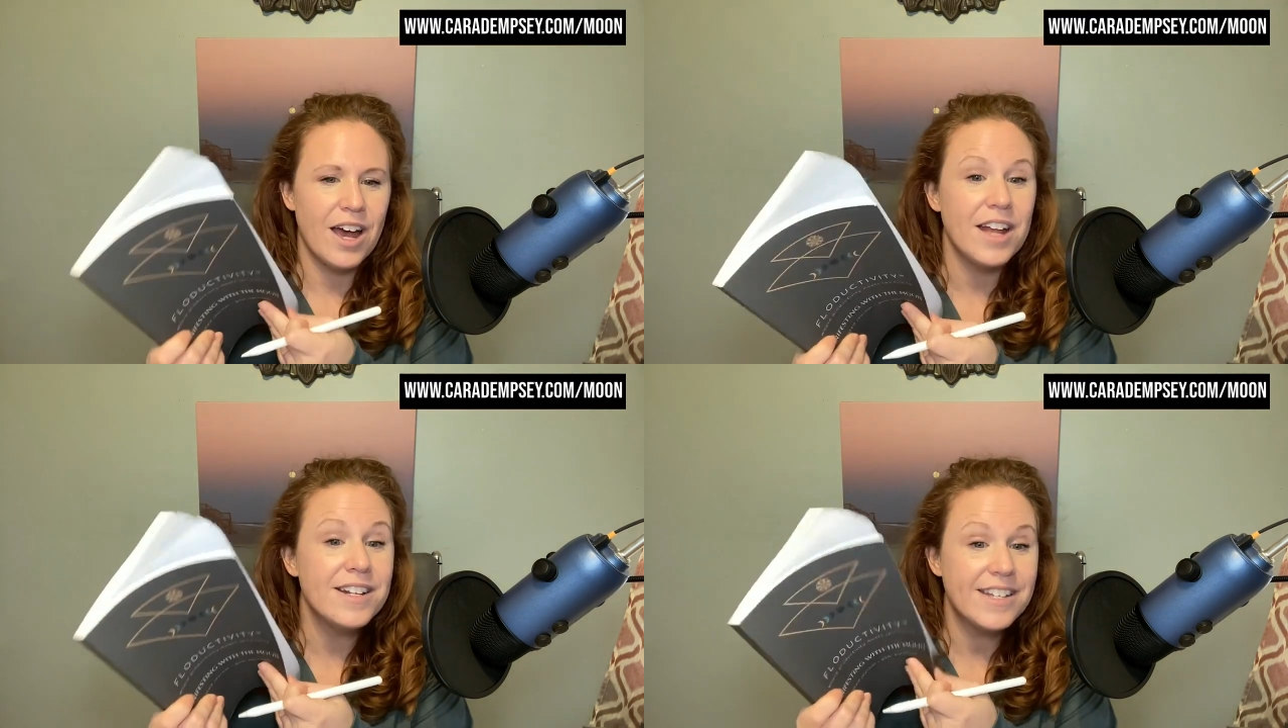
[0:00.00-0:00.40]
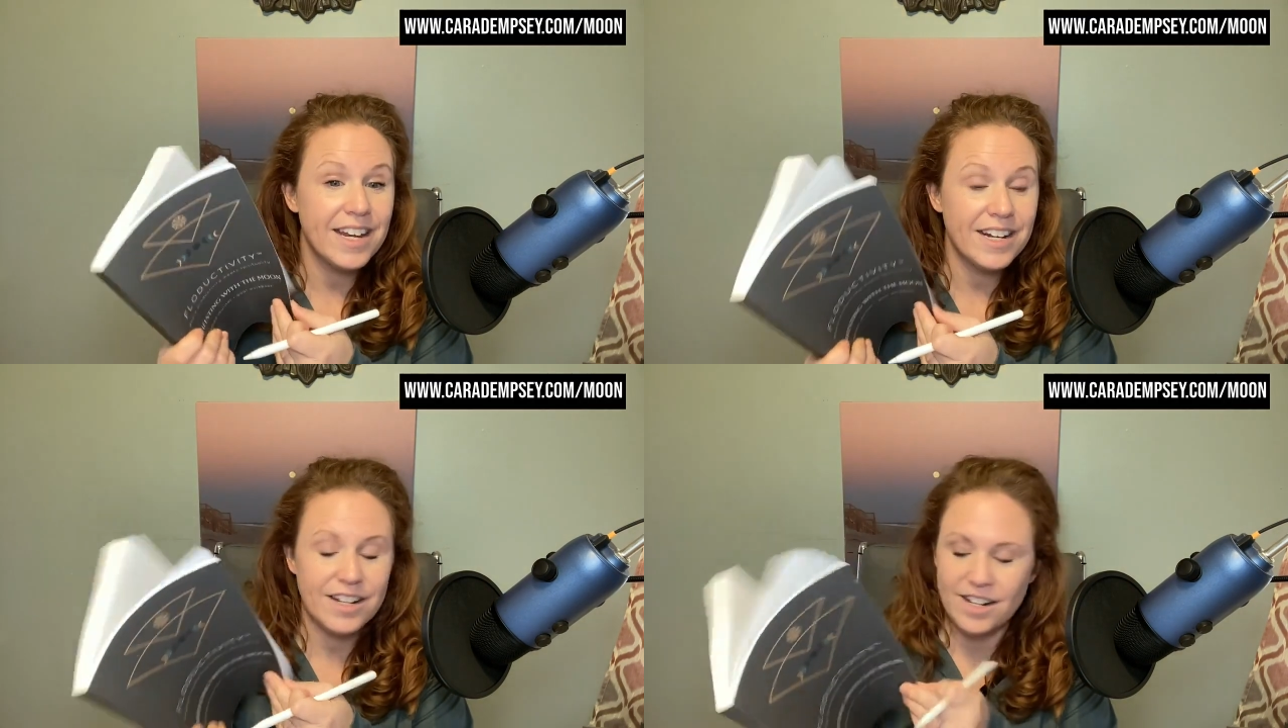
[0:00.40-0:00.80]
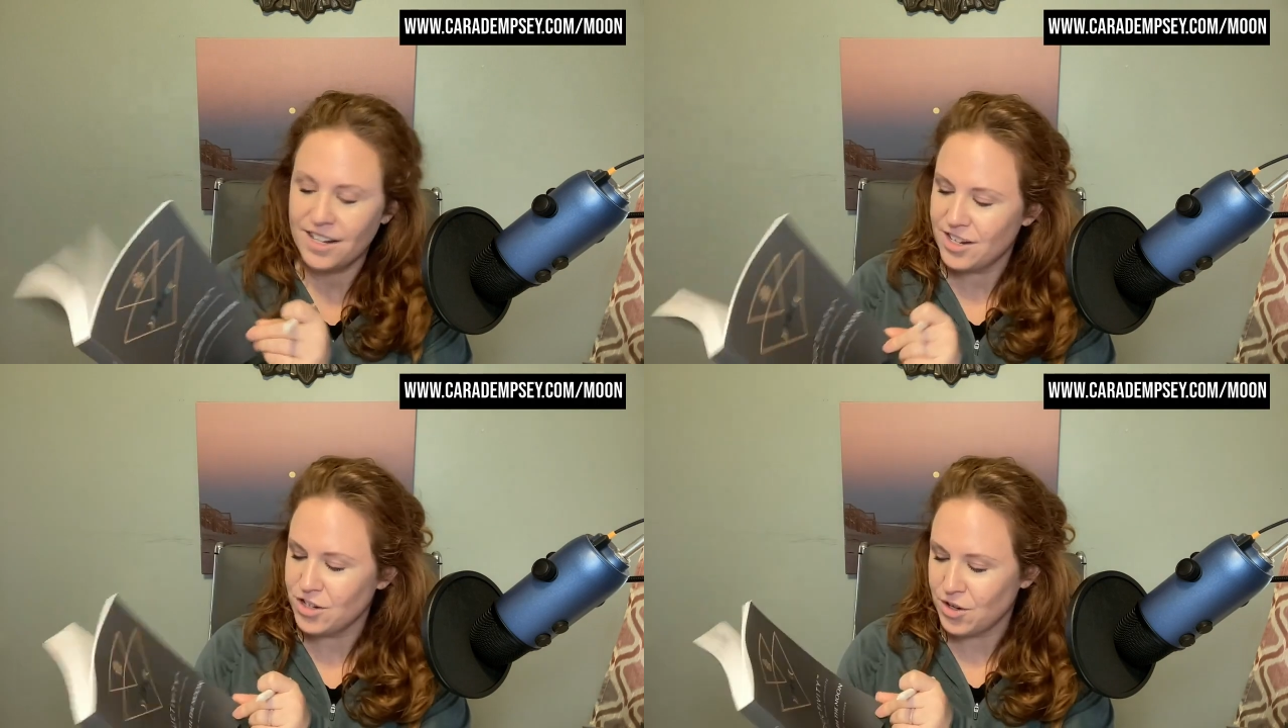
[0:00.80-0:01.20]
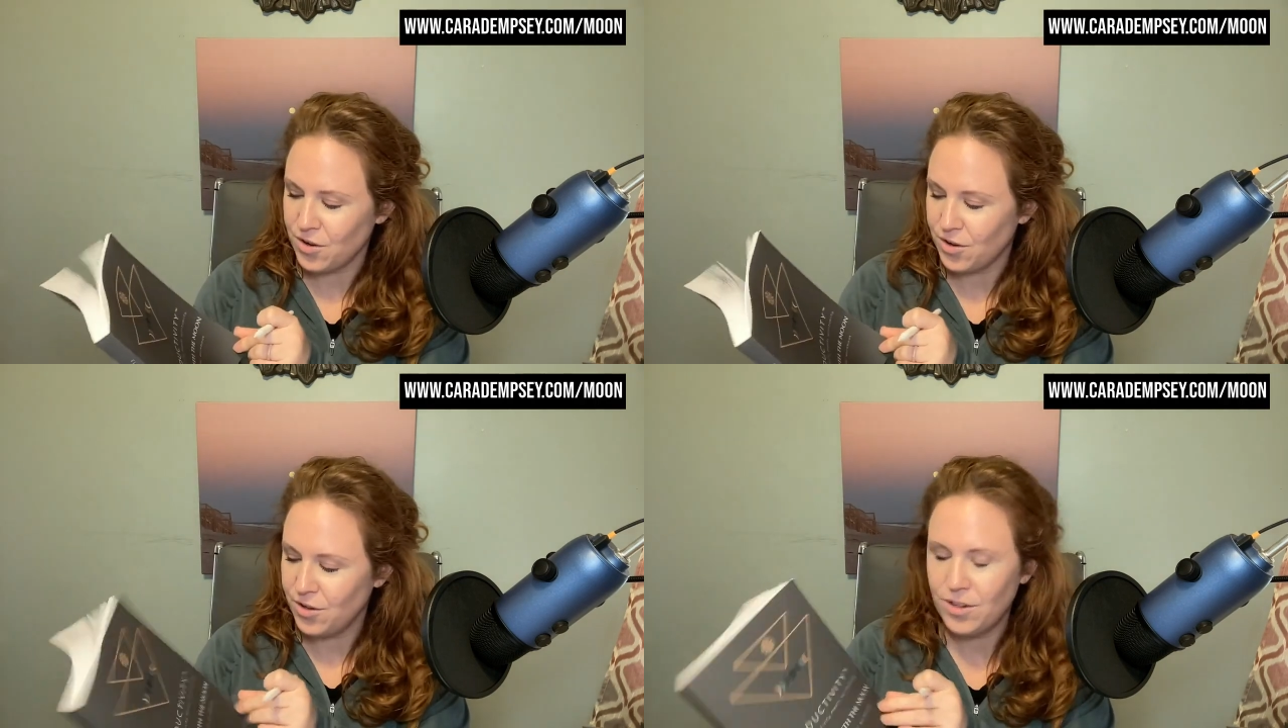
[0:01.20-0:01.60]
undated
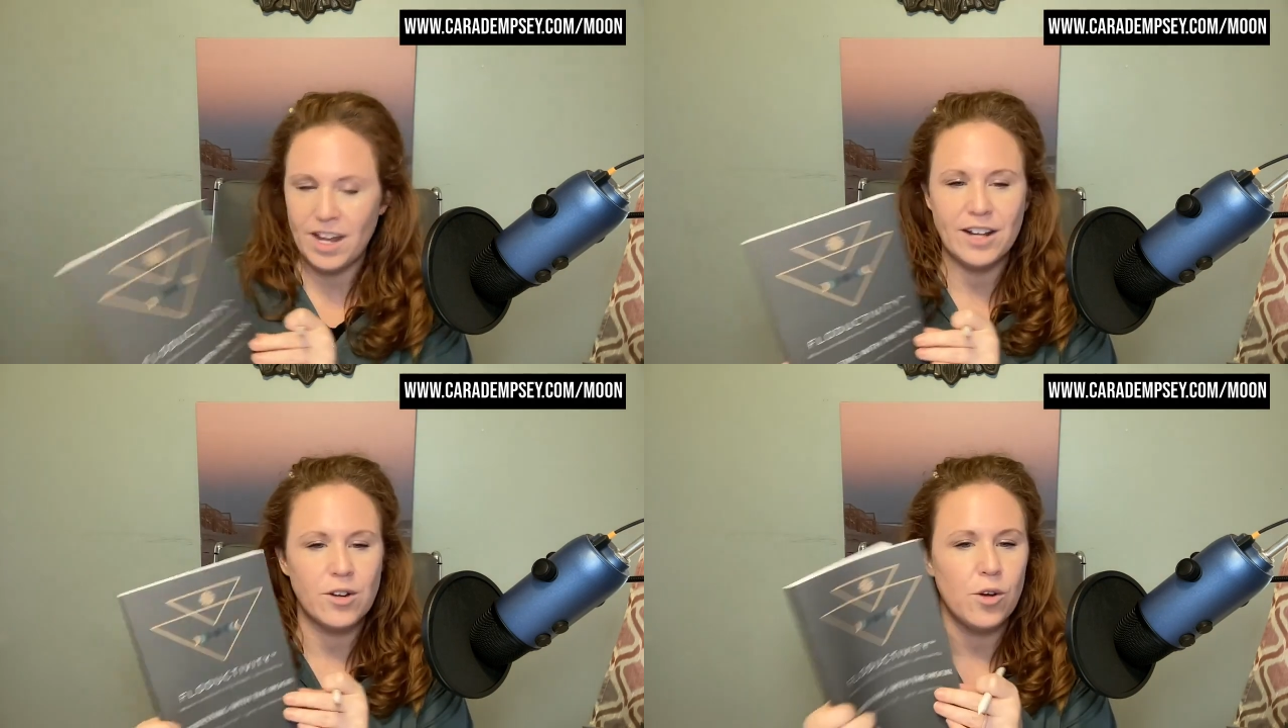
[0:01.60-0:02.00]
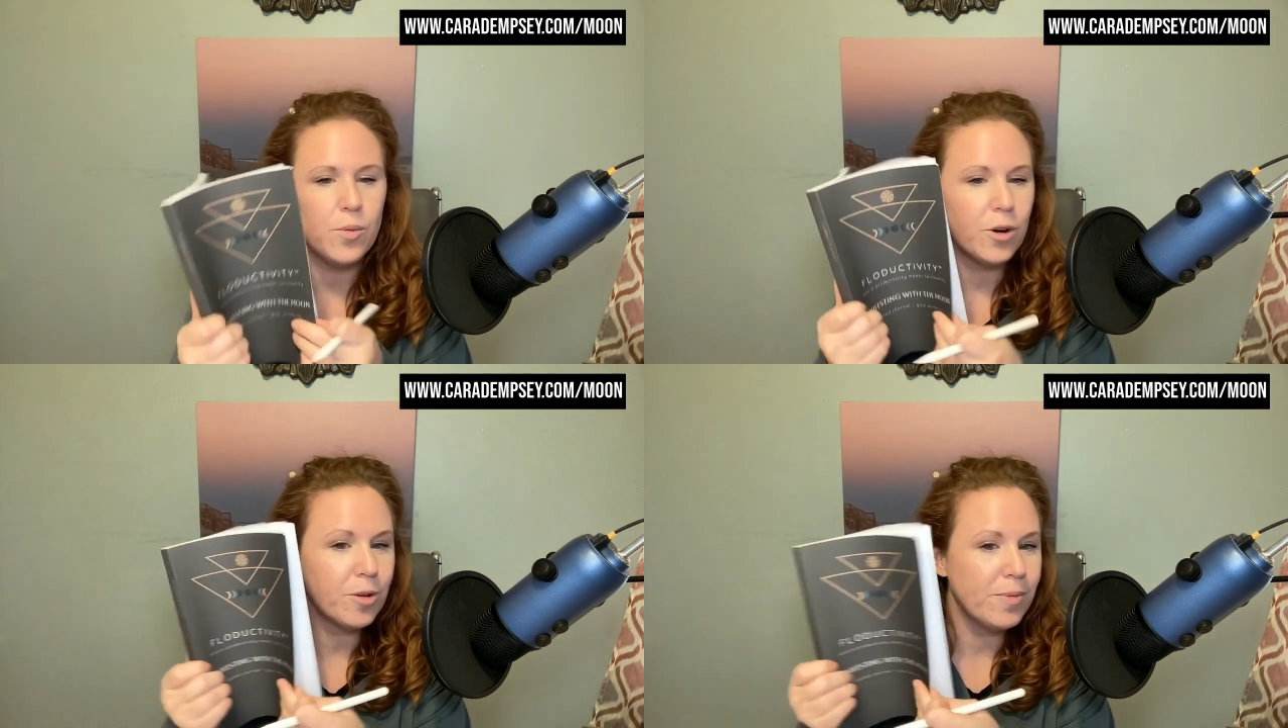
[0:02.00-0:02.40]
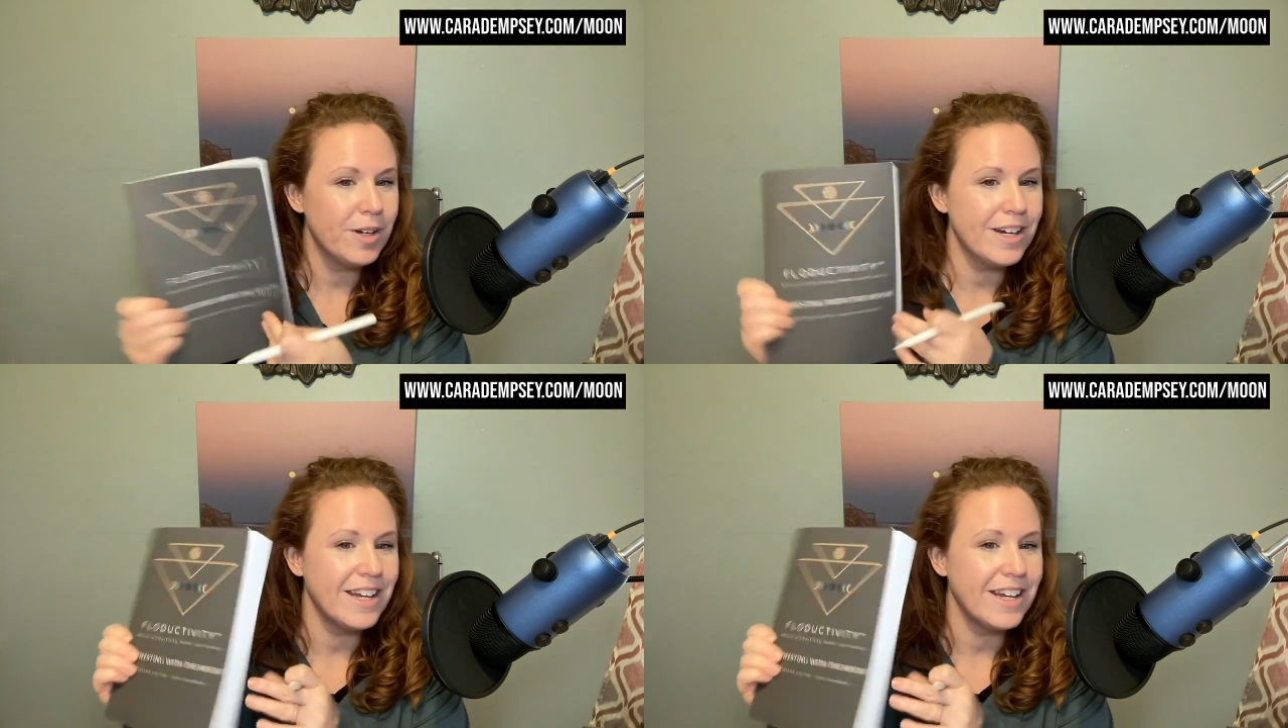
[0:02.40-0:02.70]
journal and goal workbook